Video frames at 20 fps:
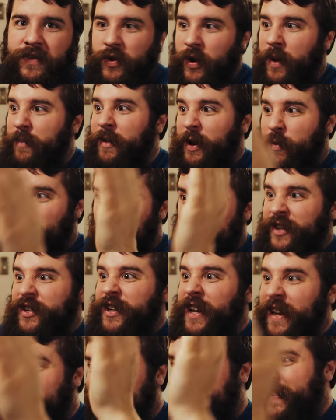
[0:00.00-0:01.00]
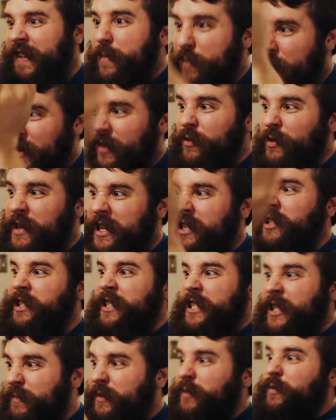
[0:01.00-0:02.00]
So I'm like watching it, skipping through, like,
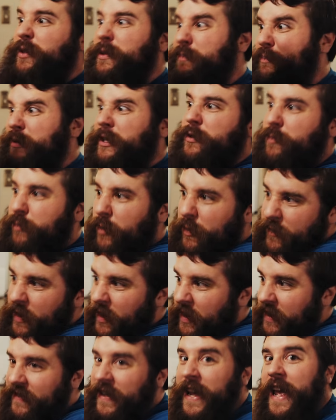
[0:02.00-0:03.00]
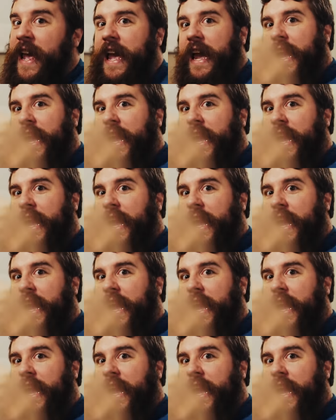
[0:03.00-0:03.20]
just tell me where the picture profile is.